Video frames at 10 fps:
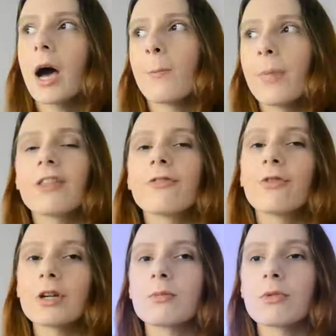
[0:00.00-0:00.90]
but
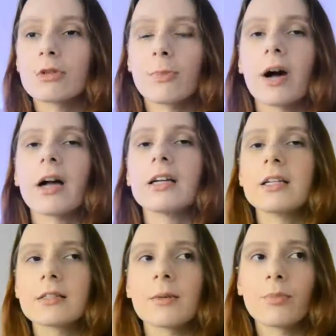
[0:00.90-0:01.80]
for the most part
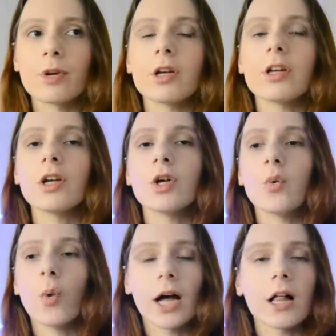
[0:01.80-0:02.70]
it's a pretty
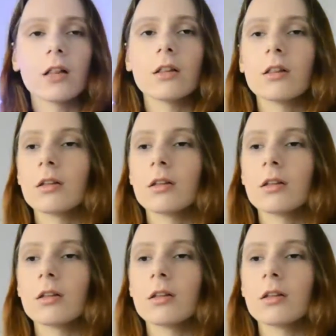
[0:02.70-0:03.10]
well